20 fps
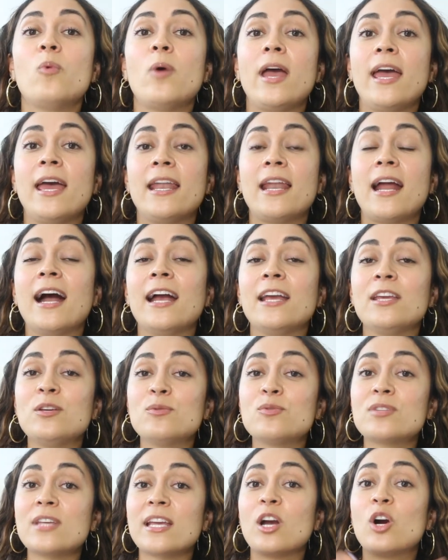When I
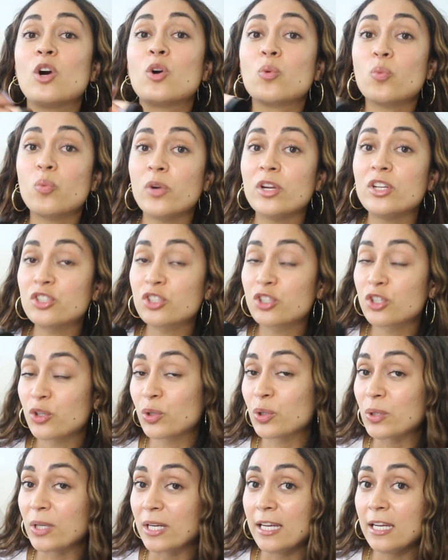use like a rich
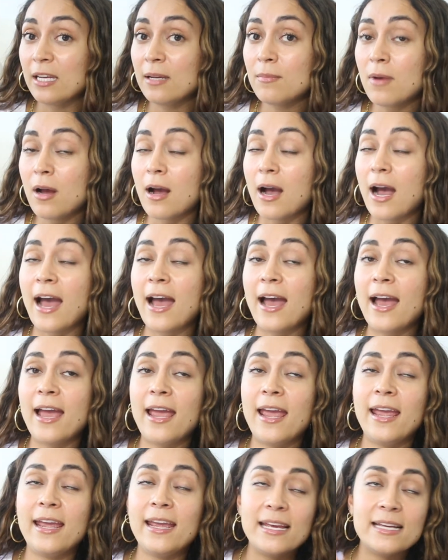cream,
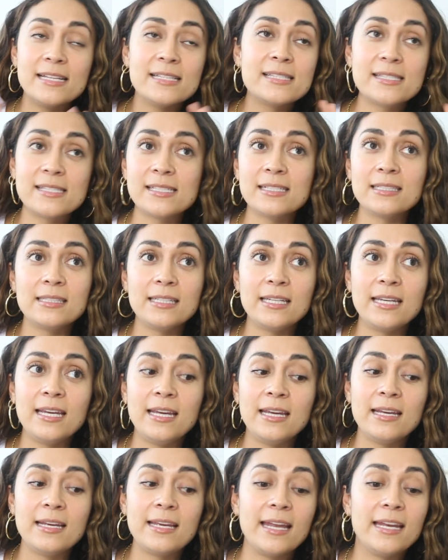I
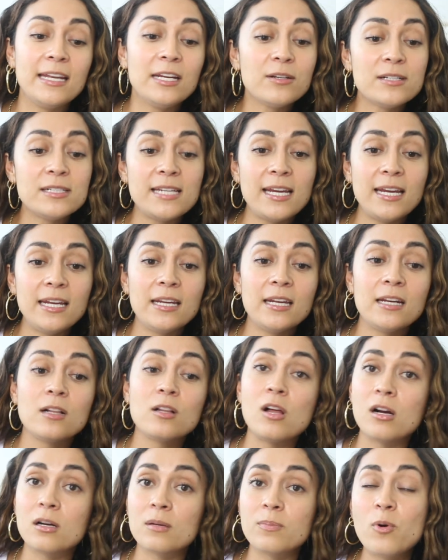instantly get irritated,
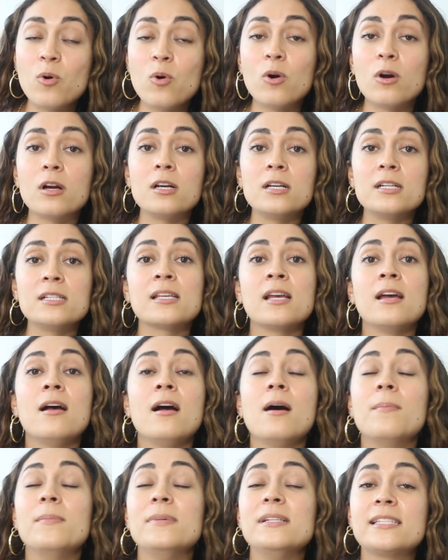clogged pores.
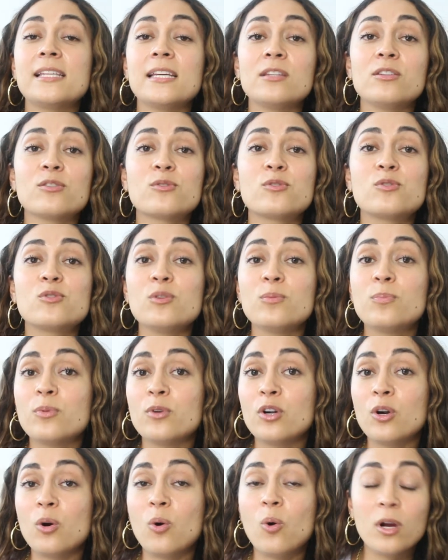My skin looks
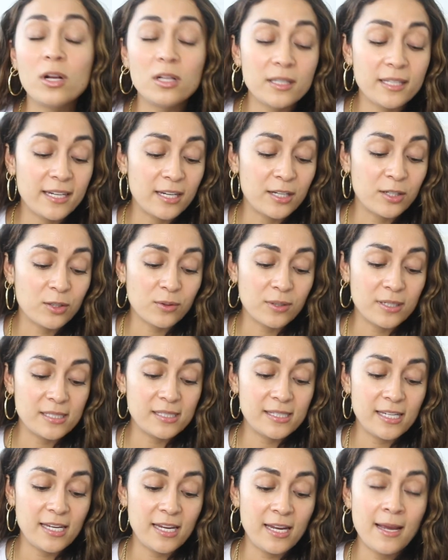super oily and
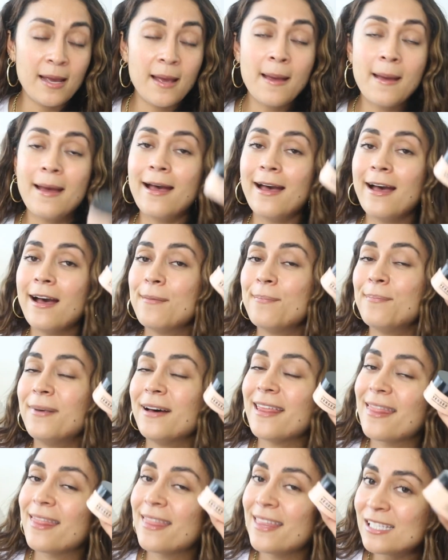greasy
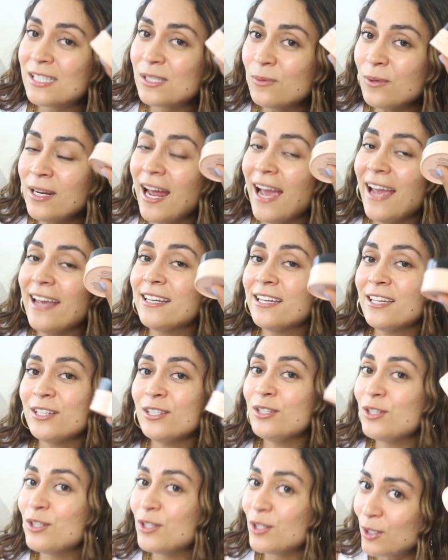but this one I can
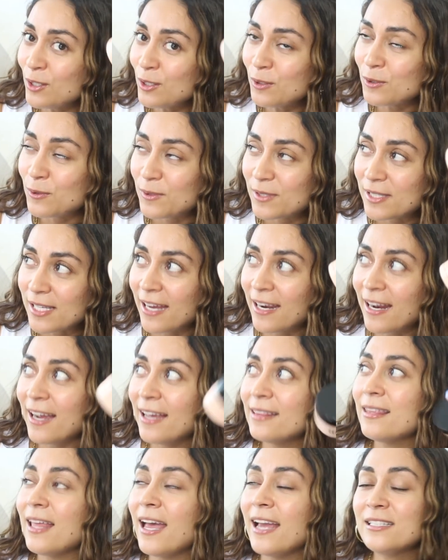use and I
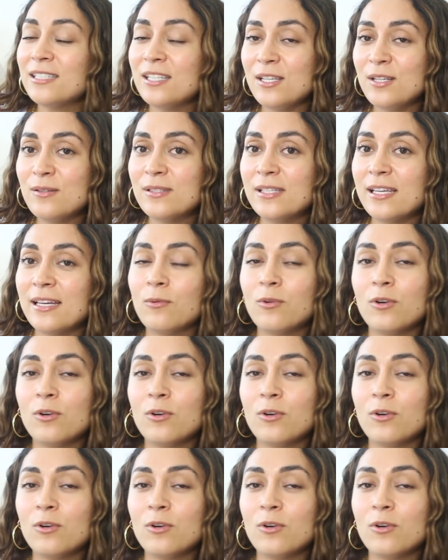like to use it.